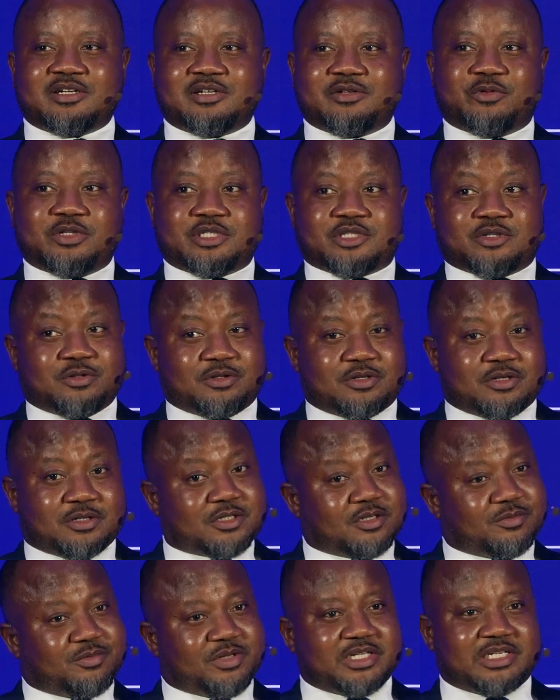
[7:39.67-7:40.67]
which could
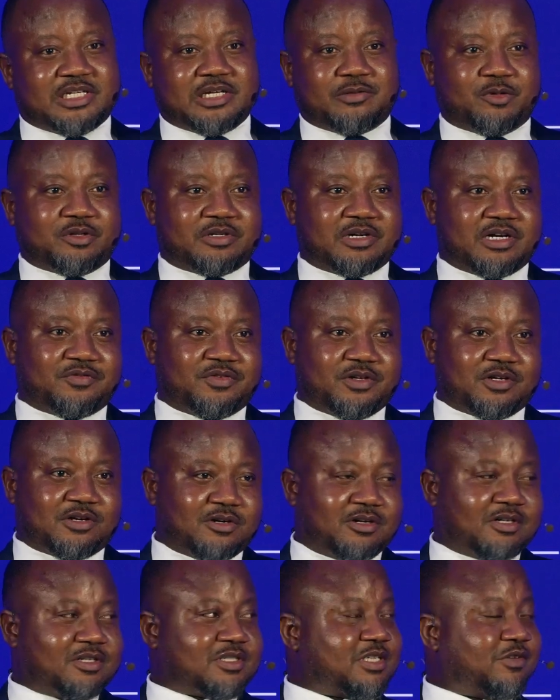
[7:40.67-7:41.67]
also be a demographic
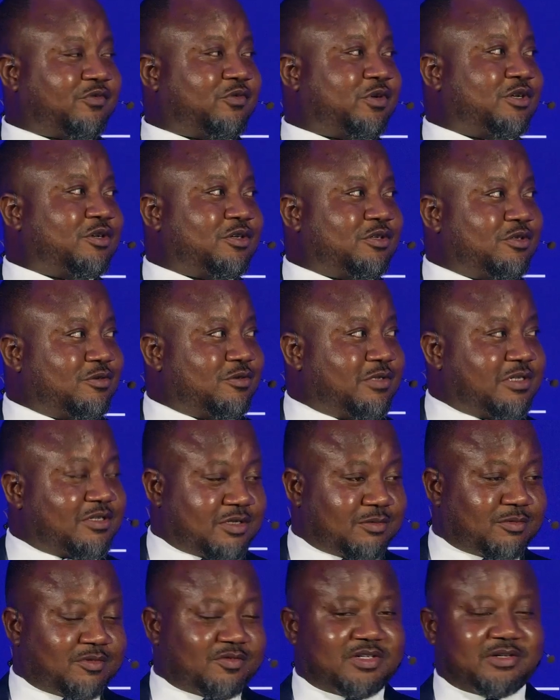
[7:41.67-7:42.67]
cost if we don't do
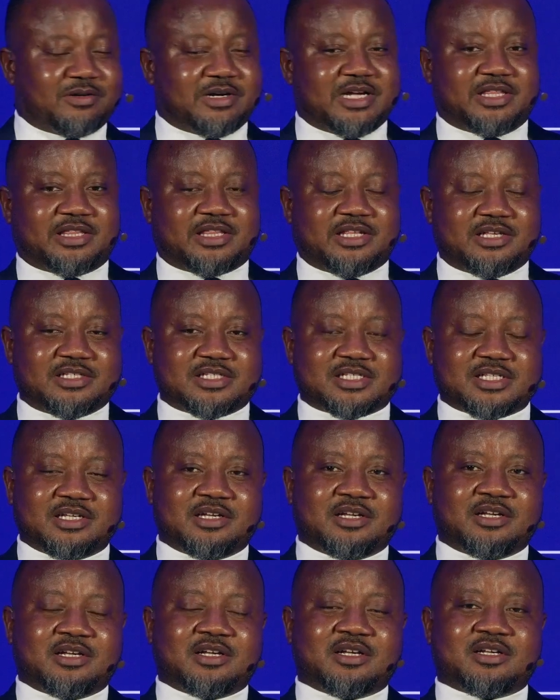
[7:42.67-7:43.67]
some of the right things.
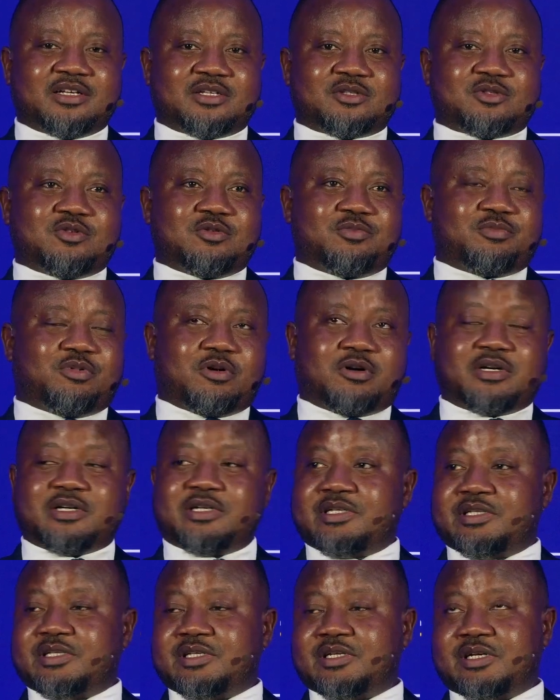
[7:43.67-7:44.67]

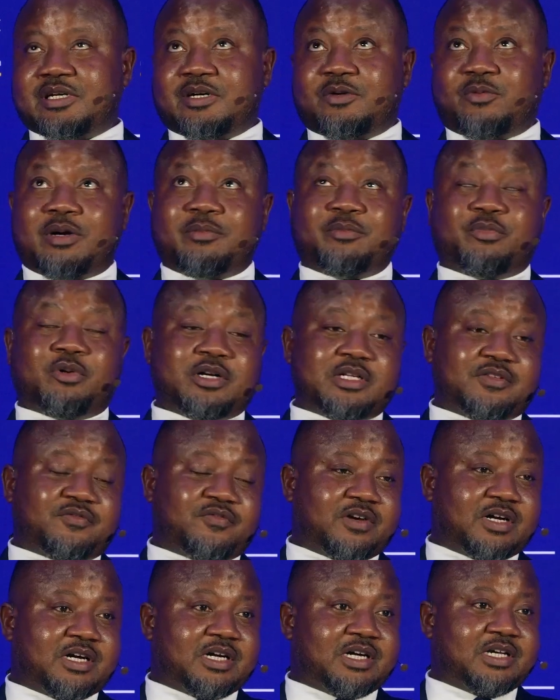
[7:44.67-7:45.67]

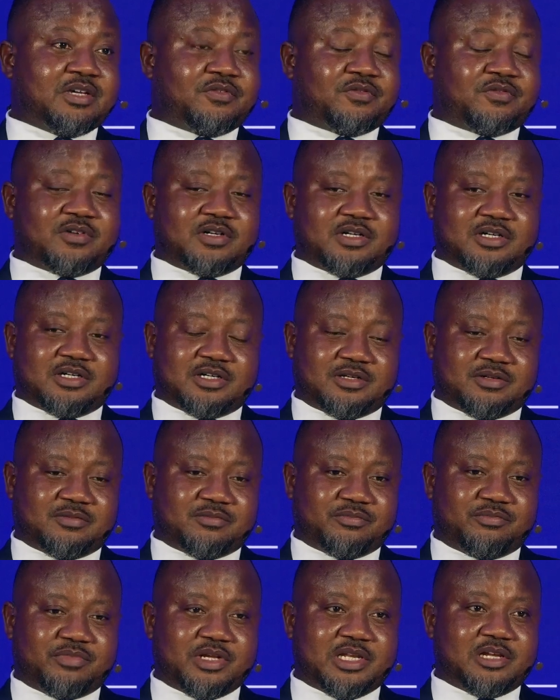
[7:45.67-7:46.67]

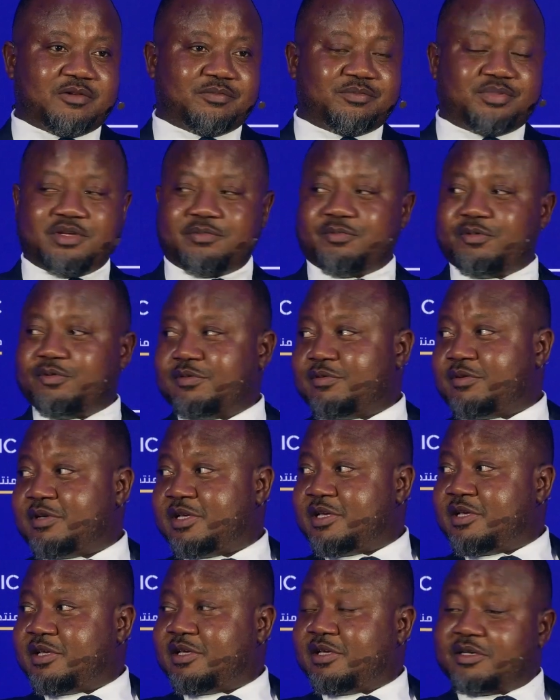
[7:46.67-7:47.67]
1.5 billion people
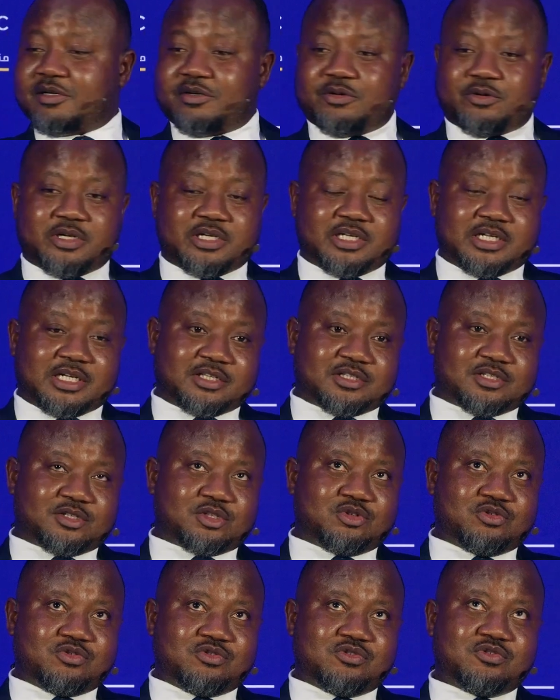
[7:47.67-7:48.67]
growing at
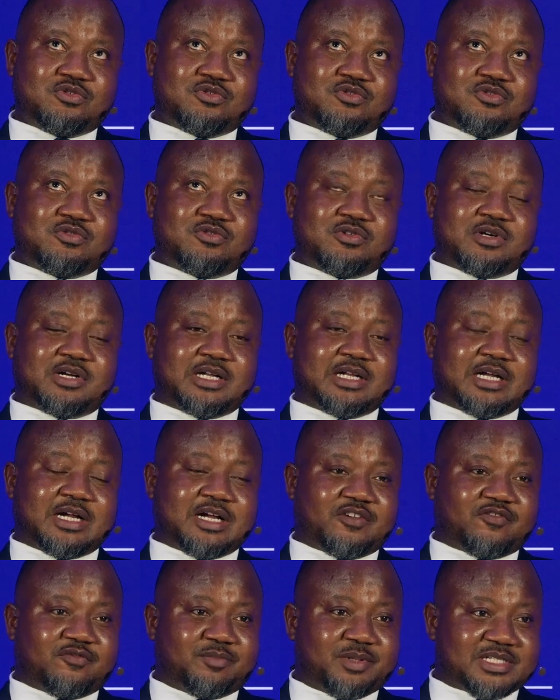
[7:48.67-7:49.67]

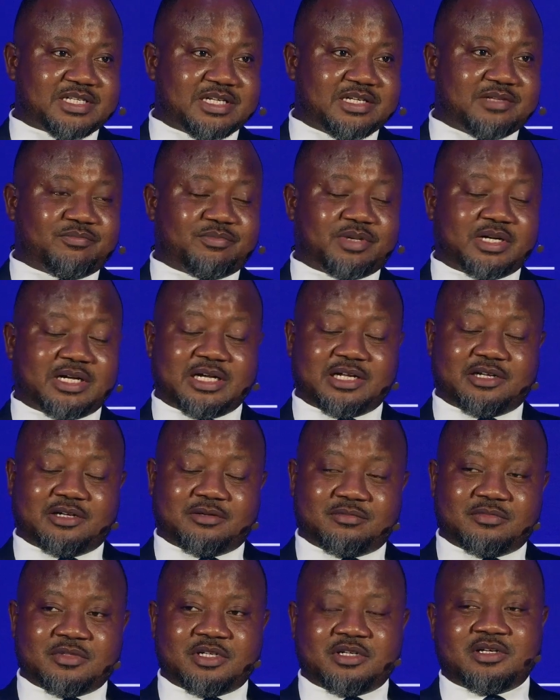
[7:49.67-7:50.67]
2.5% per
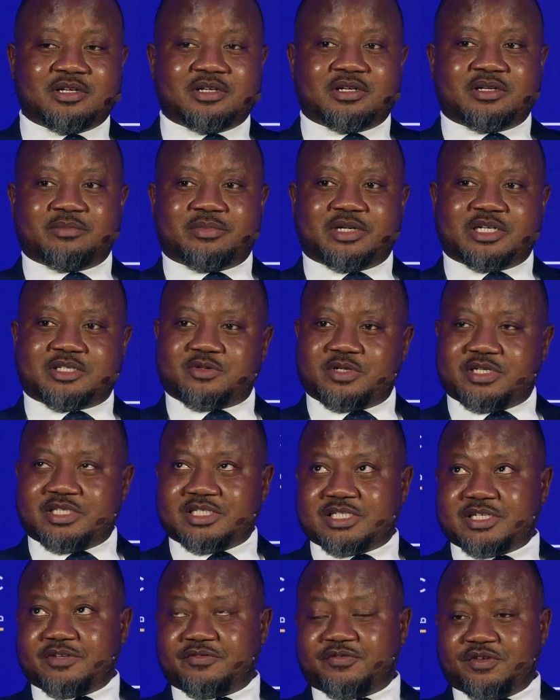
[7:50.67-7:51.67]
annum. By
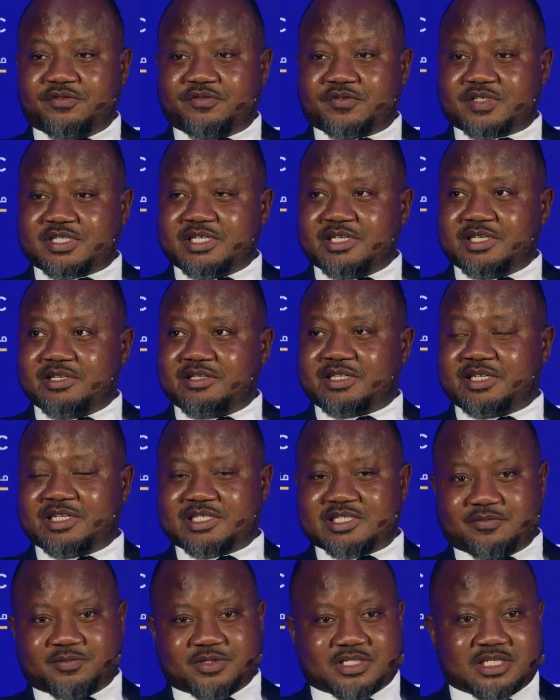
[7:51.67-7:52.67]
2050,
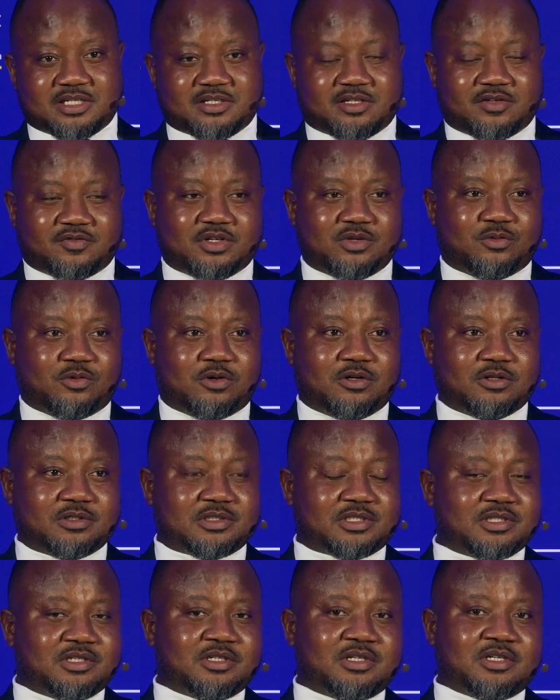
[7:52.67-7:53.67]
30% of the
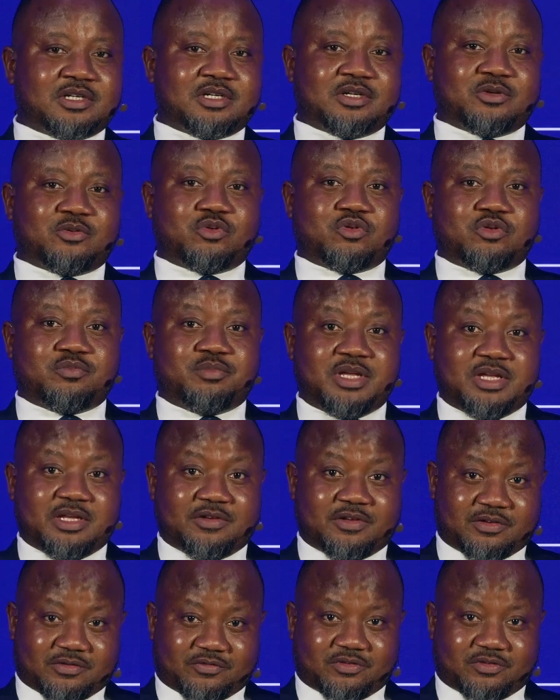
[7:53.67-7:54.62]
world will be